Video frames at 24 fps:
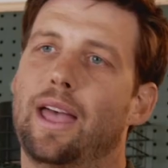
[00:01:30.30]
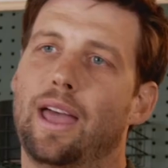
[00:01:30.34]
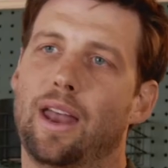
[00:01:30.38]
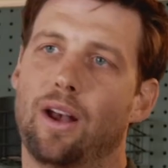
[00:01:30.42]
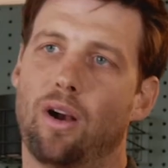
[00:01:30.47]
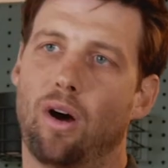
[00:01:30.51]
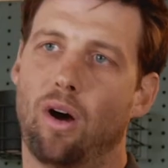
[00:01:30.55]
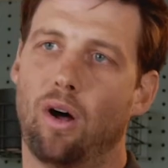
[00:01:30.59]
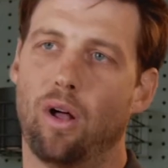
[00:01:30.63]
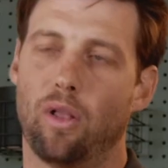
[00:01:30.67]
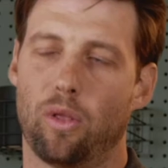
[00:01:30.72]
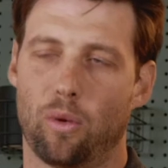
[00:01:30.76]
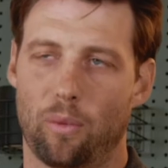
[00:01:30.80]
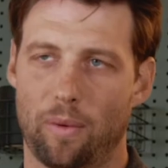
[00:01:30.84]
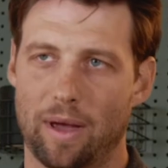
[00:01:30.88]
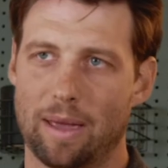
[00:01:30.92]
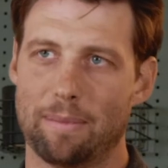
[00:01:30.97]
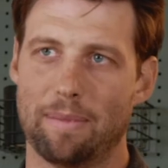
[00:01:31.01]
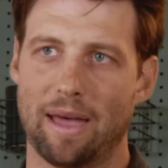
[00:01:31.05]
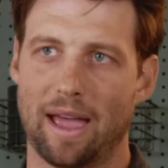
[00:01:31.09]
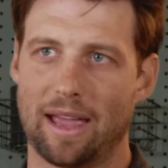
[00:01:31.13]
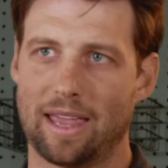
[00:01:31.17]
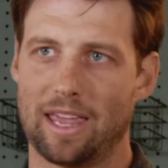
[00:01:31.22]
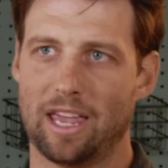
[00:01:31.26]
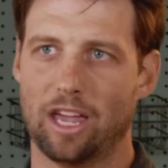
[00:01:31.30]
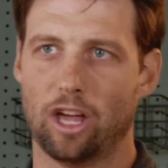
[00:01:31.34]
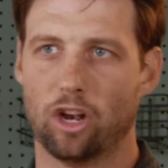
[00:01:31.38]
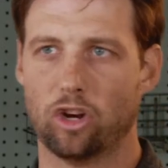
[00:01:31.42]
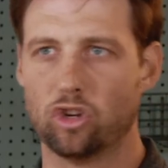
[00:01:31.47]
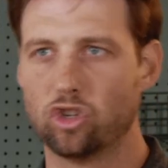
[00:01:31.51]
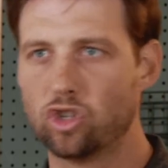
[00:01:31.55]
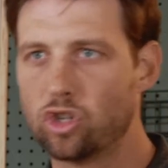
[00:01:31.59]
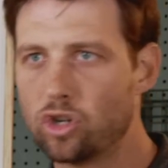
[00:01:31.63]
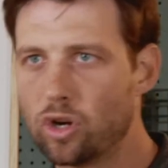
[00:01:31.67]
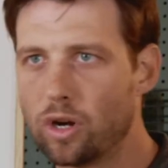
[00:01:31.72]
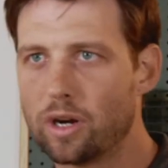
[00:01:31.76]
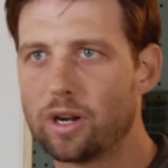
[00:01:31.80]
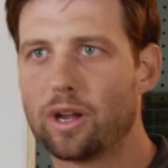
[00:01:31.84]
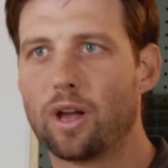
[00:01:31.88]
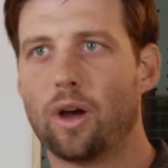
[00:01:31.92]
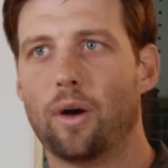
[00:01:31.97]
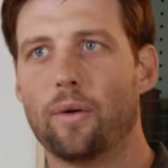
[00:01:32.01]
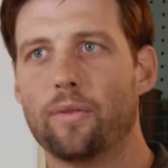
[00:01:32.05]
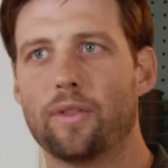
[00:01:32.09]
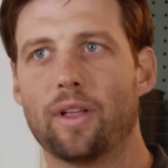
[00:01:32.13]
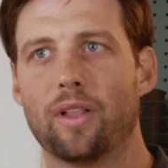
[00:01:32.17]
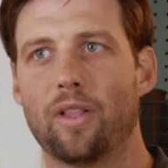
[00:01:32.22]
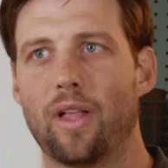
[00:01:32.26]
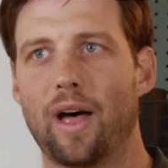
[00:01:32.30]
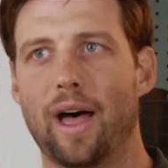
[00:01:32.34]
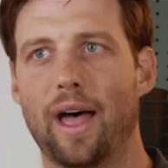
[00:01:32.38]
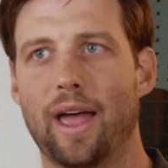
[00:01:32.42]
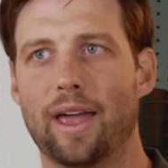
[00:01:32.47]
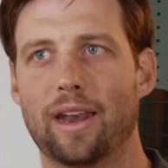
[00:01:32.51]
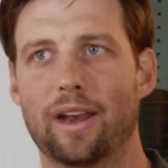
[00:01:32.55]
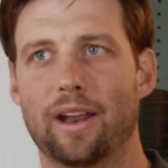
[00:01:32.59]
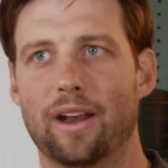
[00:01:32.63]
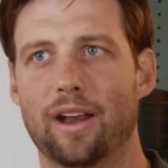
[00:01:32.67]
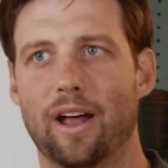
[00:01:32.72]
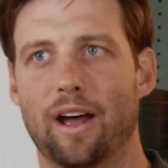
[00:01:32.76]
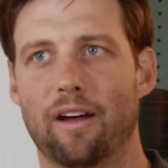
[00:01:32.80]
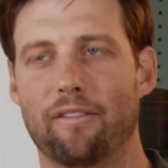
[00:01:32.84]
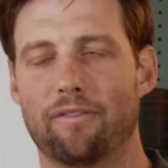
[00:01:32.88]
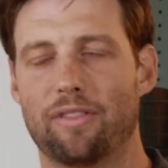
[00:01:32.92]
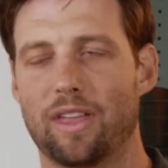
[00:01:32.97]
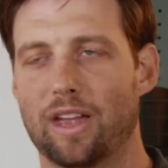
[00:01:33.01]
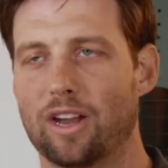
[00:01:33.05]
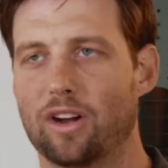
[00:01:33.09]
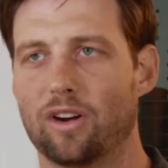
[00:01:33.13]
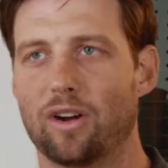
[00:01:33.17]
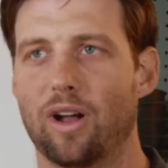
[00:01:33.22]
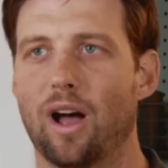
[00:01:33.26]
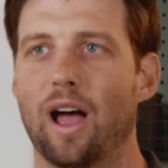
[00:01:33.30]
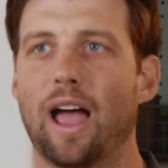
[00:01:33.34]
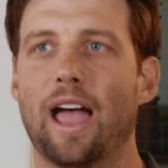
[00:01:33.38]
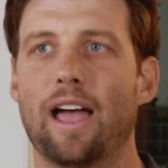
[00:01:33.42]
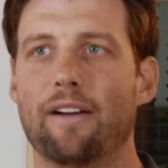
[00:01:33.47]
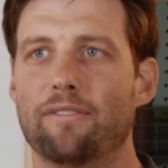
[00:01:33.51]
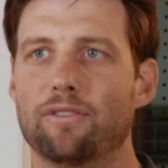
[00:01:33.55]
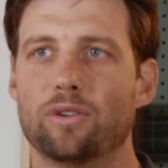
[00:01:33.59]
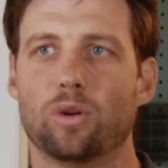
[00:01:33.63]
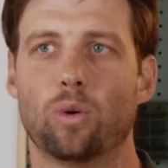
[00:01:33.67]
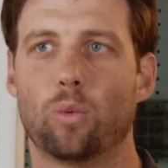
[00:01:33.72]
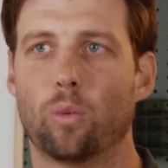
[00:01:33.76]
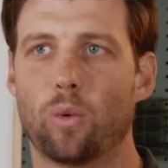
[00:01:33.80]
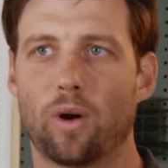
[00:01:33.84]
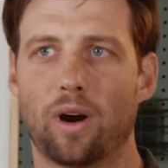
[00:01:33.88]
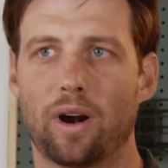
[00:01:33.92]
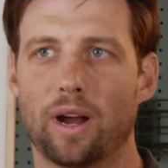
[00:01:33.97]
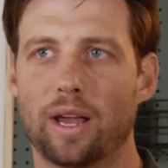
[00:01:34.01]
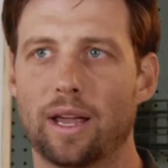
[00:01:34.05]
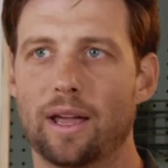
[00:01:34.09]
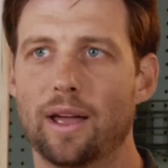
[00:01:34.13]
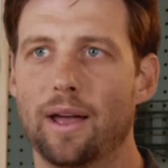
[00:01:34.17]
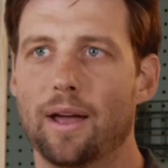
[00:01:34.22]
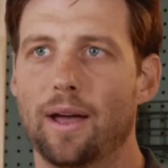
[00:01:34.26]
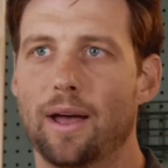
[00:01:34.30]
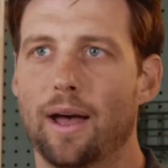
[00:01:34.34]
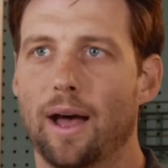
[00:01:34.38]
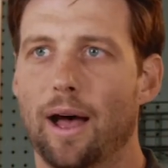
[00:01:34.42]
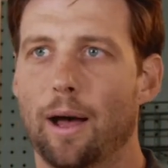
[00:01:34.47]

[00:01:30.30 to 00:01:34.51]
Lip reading: and all the way back in should coat the line enough that you're not having to worry